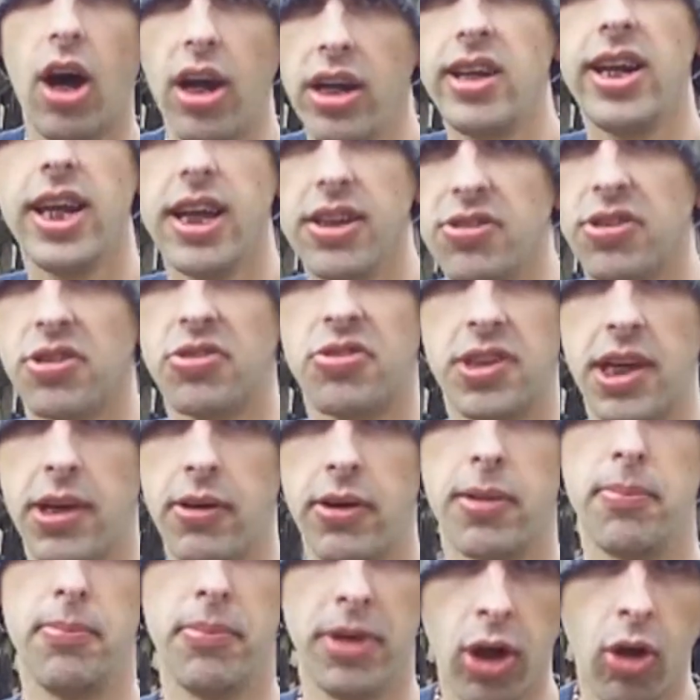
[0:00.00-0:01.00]

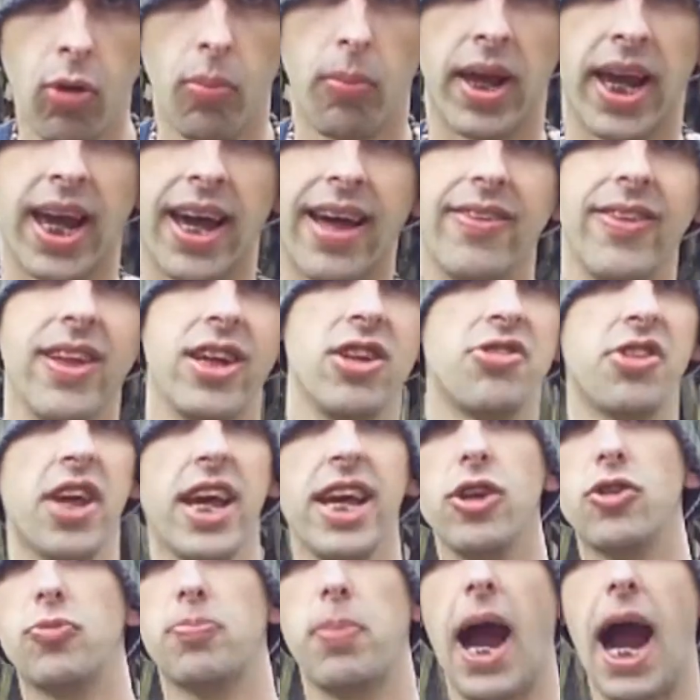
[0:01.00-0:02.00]
unnecessary middleman that
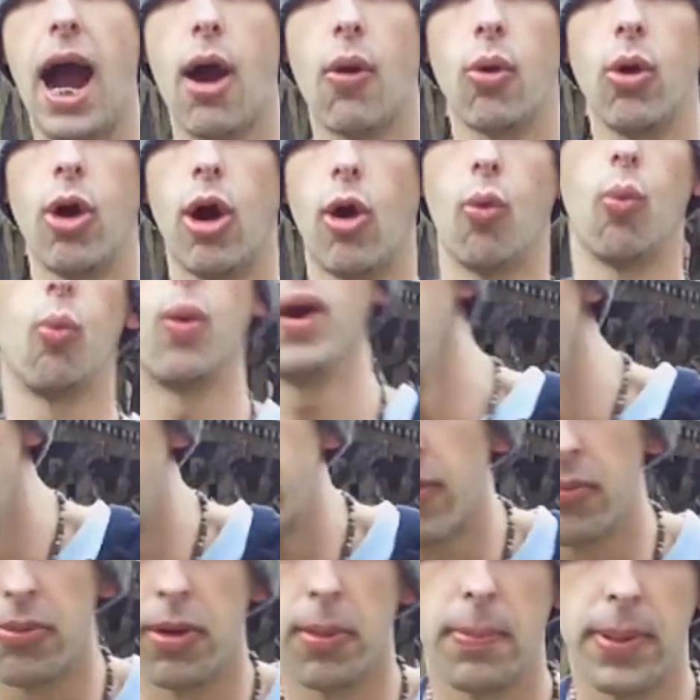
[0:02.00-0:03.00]
takes power away
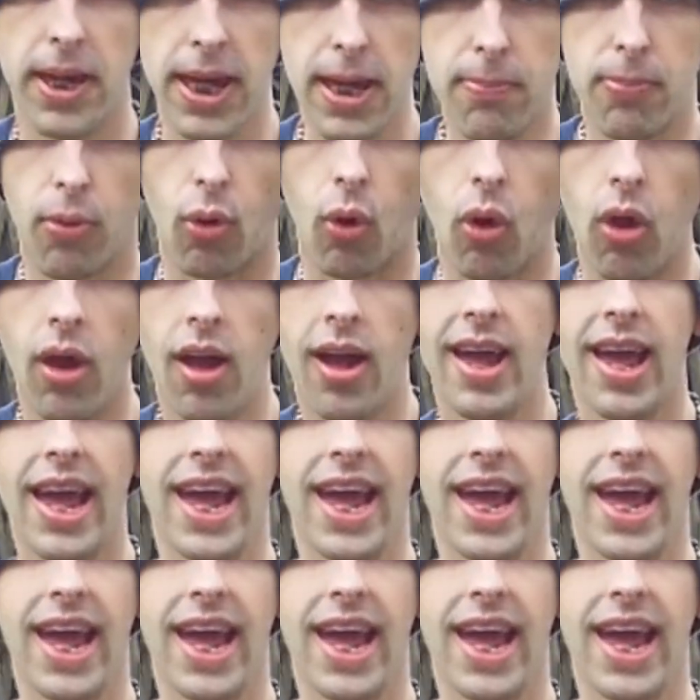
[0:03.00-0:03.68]
from the people